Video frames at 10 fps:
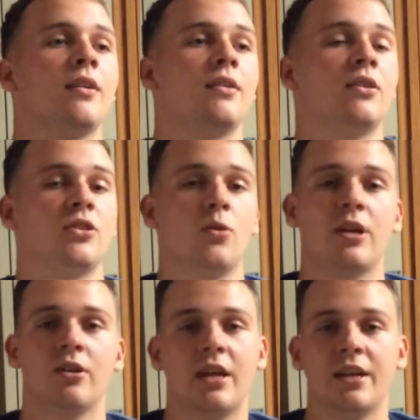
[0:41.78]
there's no
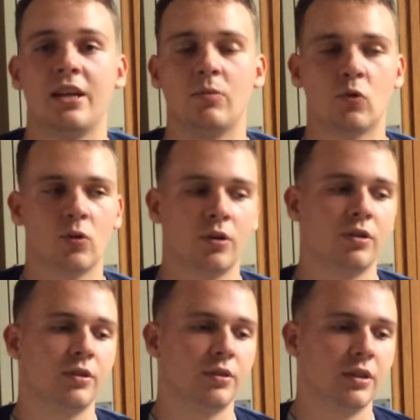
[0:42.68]
internet anymore,
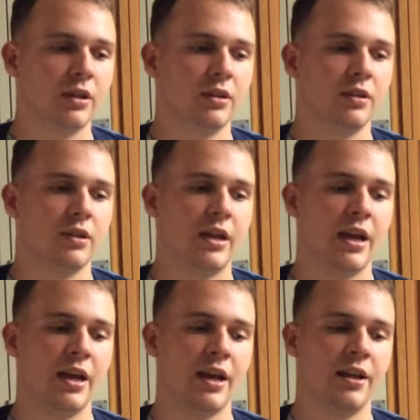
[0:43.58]

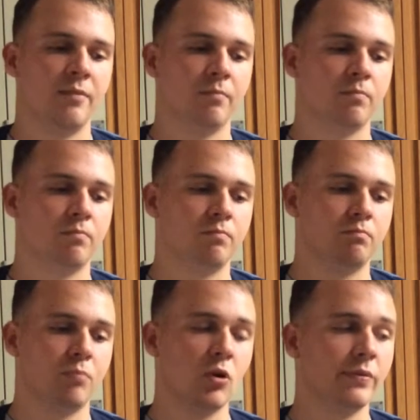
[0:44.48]
and
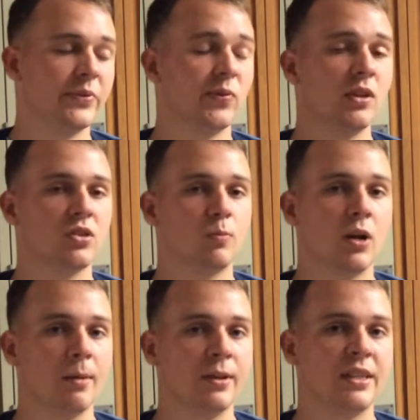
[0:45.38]
both of his friends are
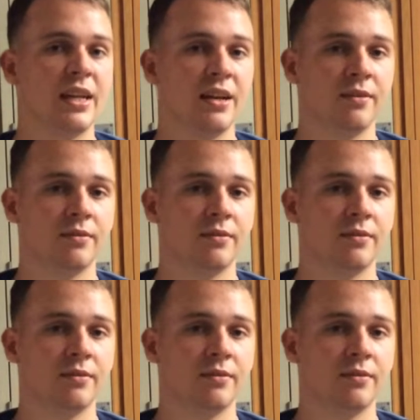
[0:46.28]
probably dead.